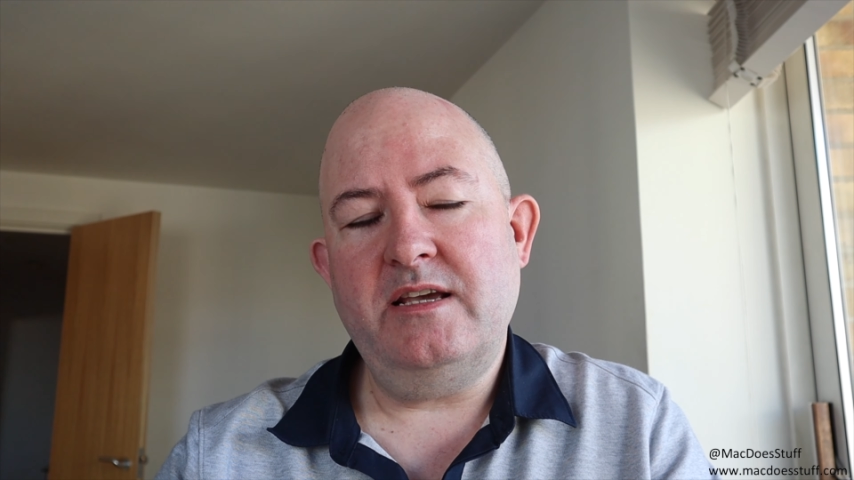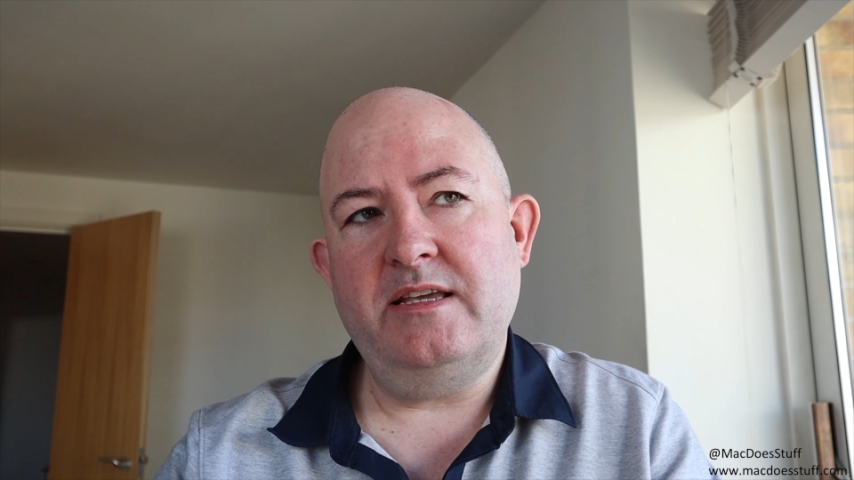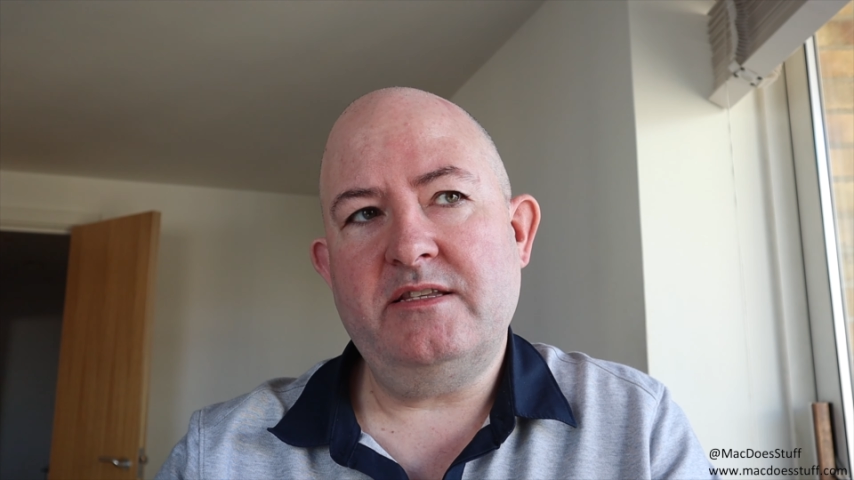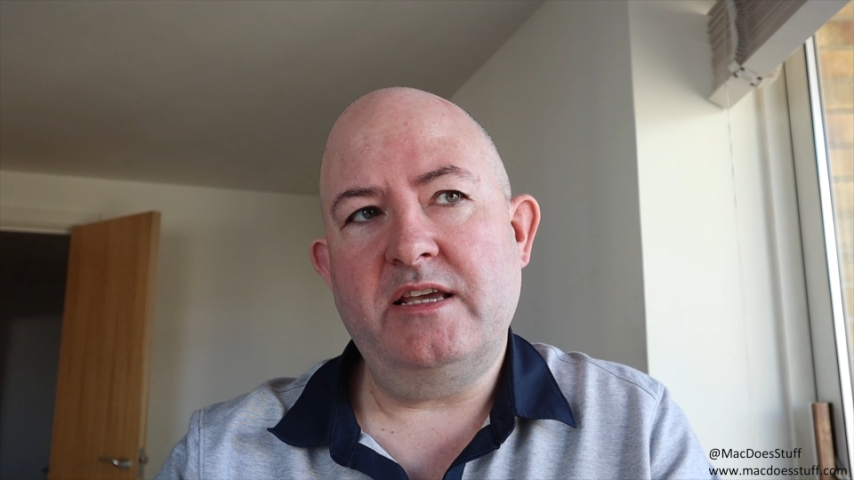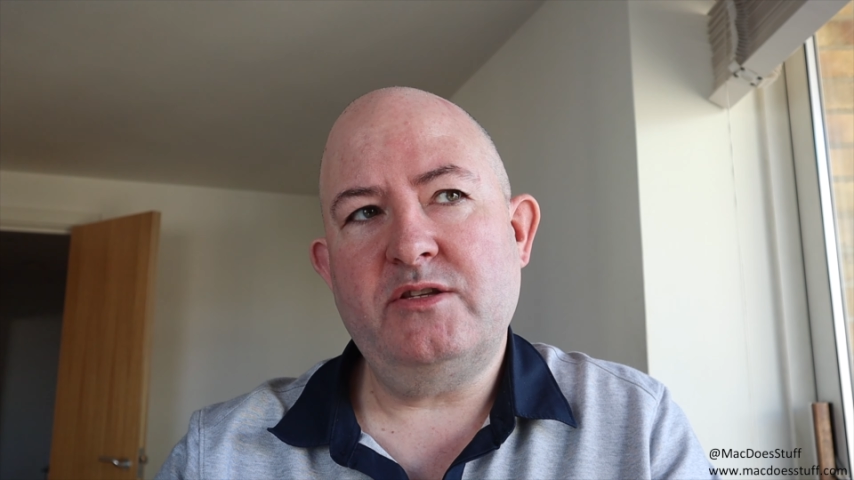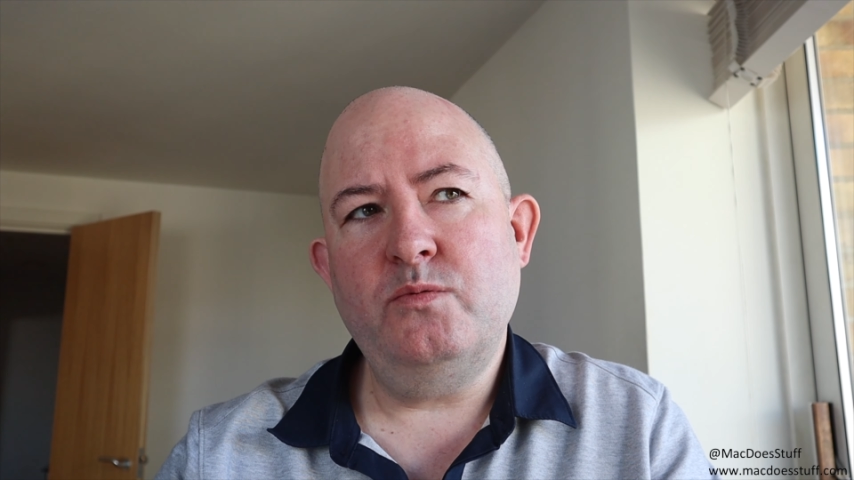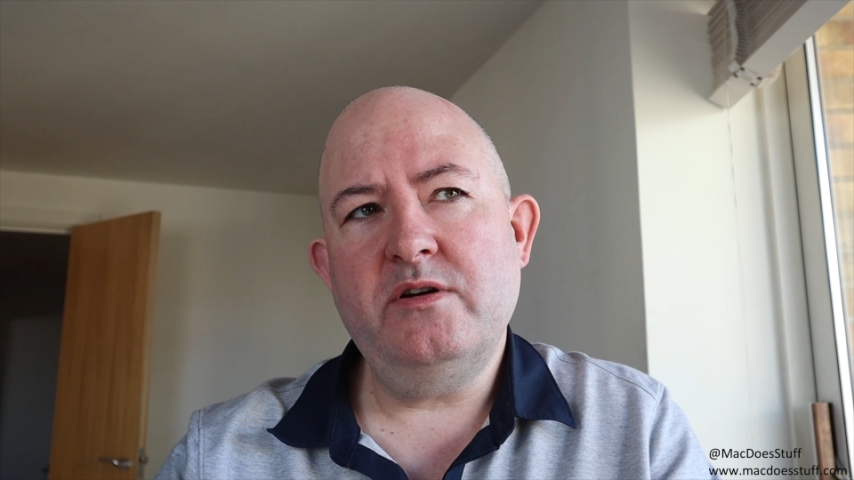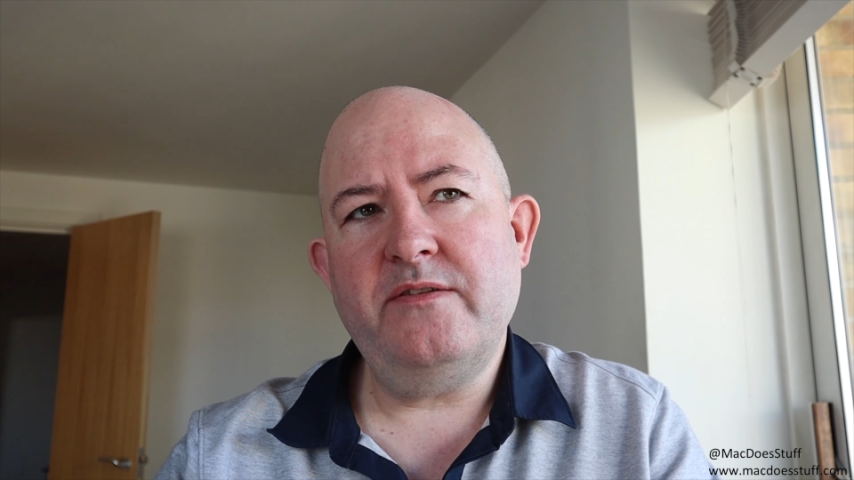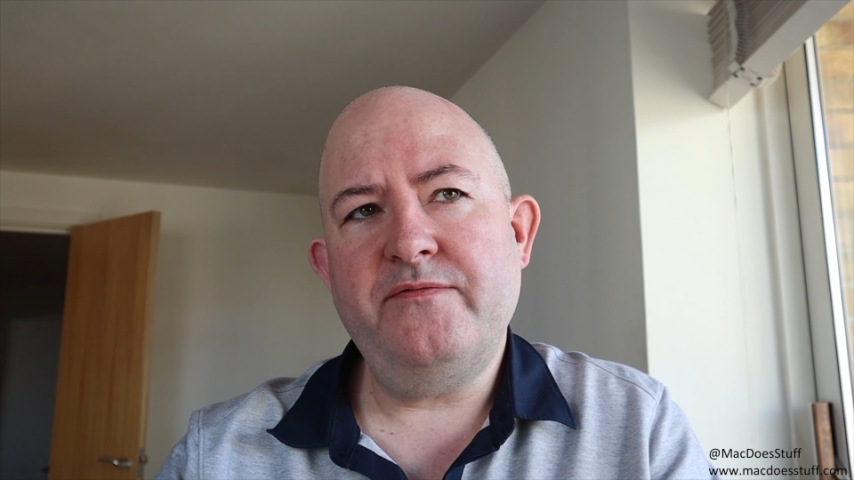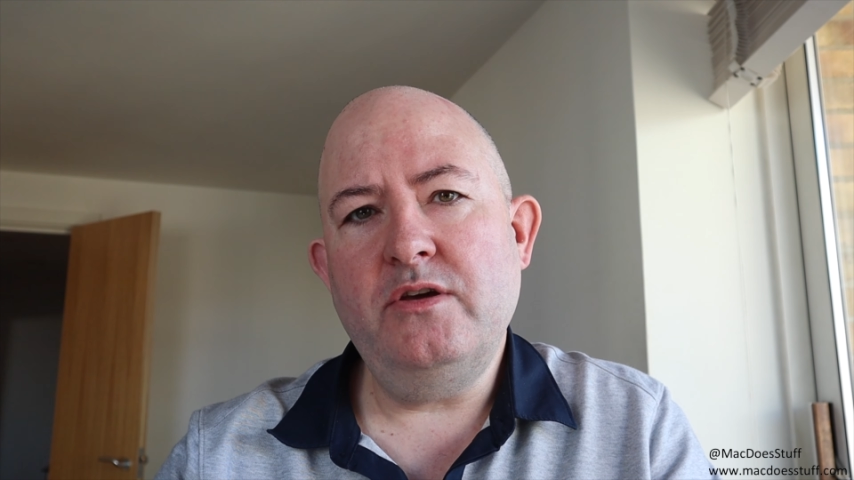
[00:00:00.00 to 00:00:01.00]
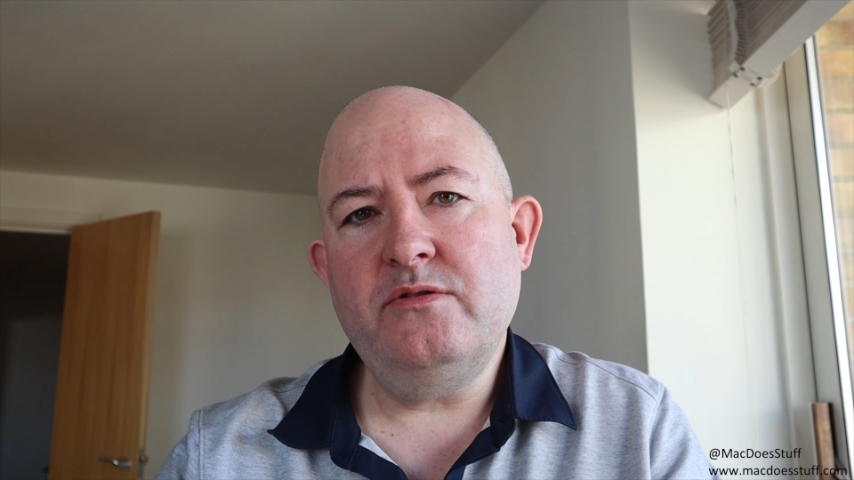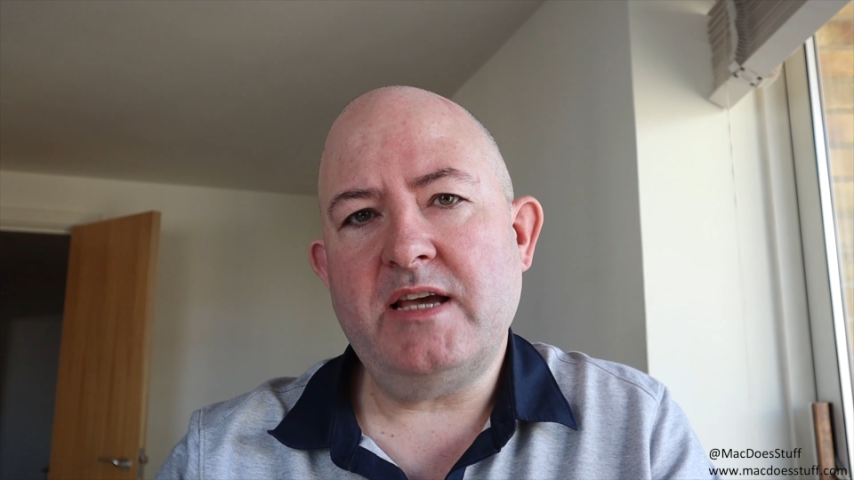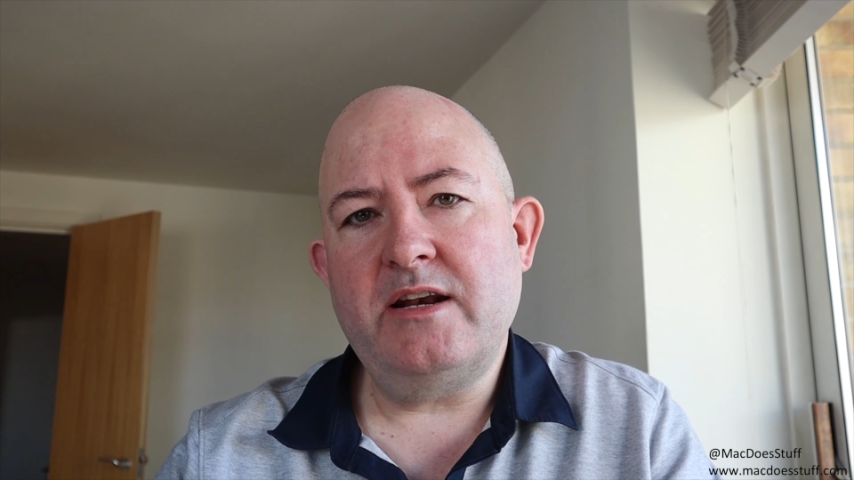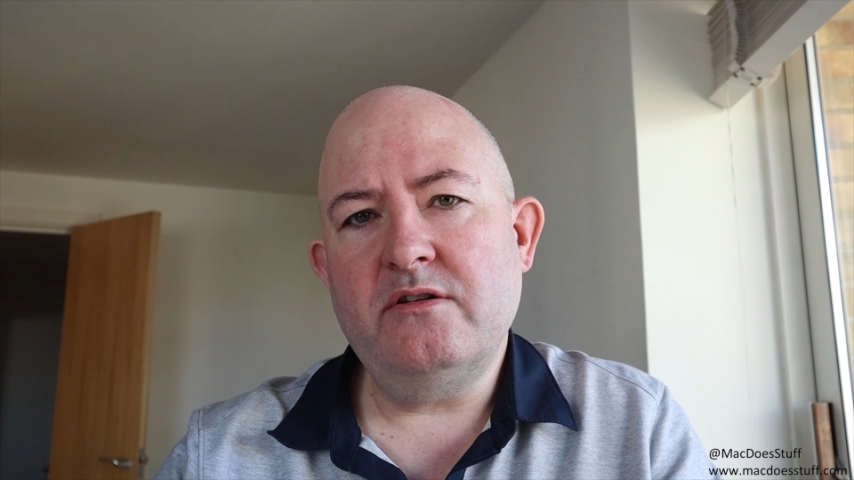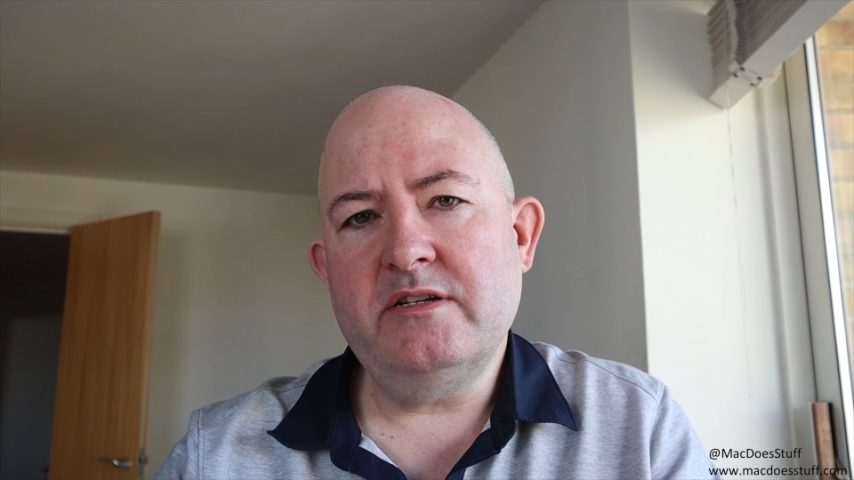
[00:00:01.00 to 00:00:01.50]
it's one of the few
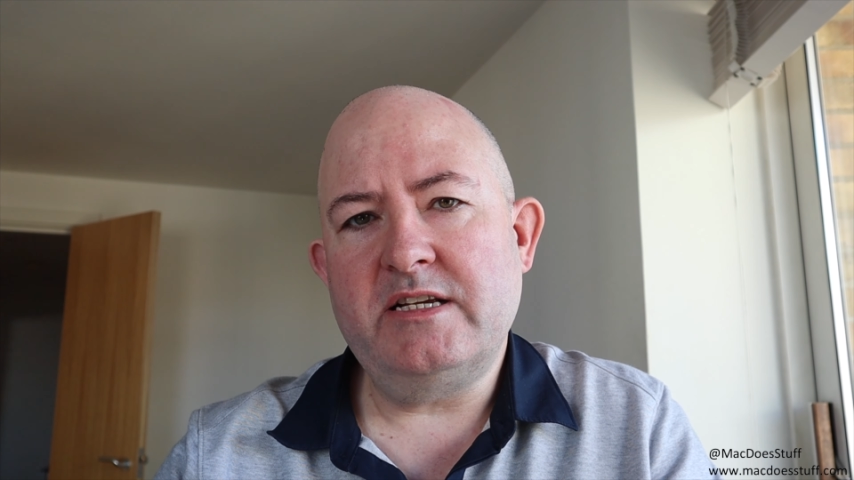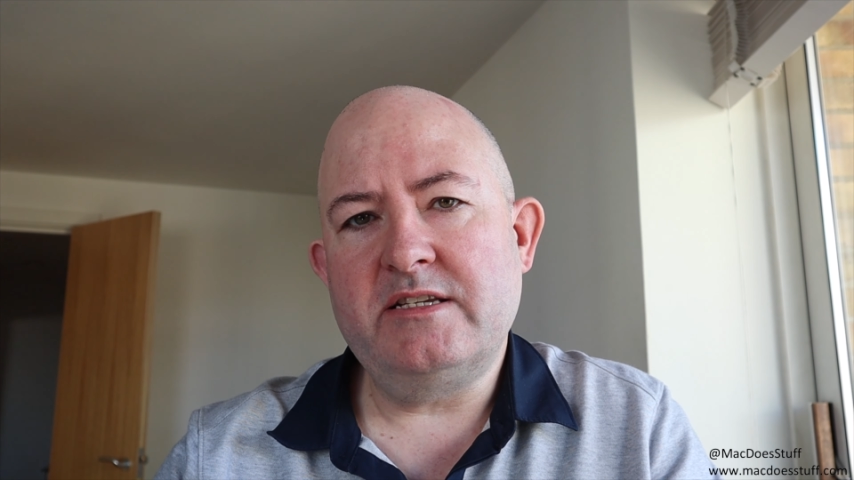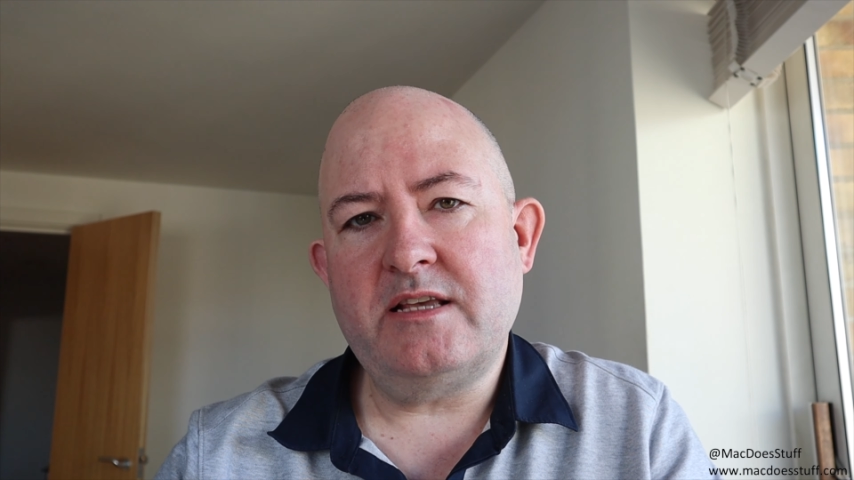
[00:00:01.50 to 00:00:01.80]
technologies